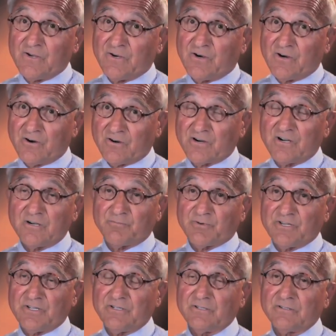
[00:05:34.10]
our
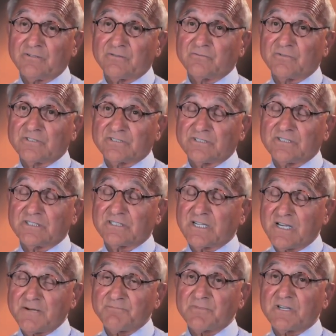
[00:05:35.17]
company was in the
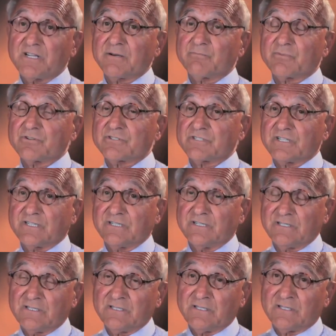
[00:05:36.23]
top 10%
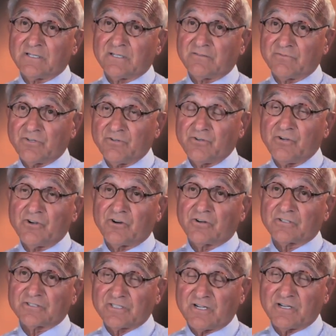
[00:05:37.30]
of the New
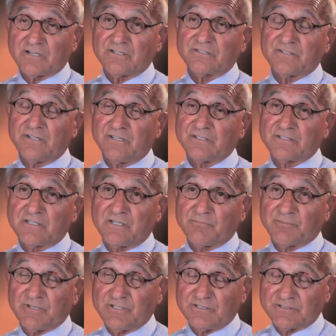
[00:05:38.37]
York Stock Exchange
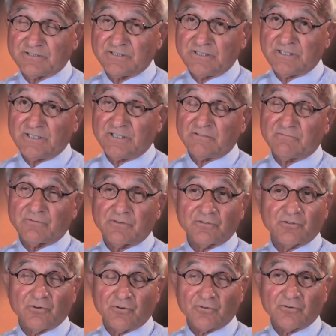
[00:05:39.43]
companies for
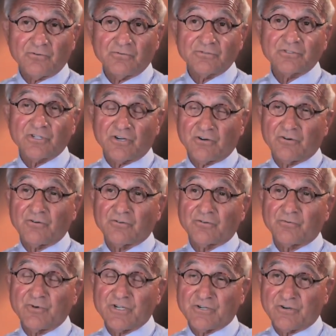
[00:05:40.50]
total shareholder
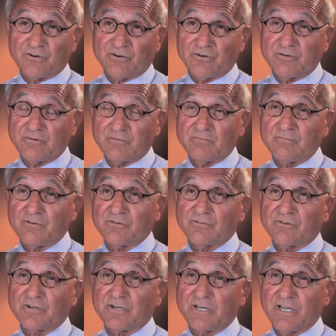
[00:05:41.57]
return, both
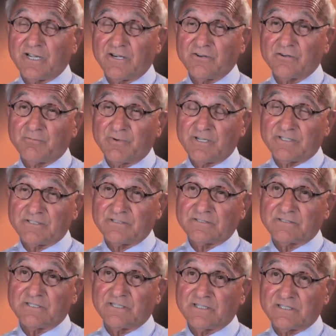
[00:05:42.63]
on an annual
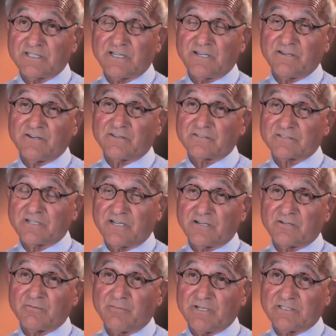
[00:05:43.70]
basis and a 10-year
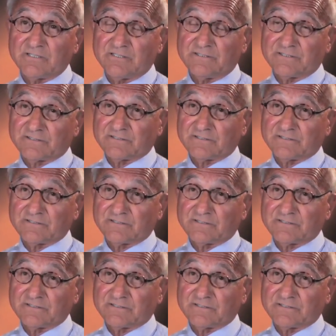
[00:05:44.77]
cycle basis.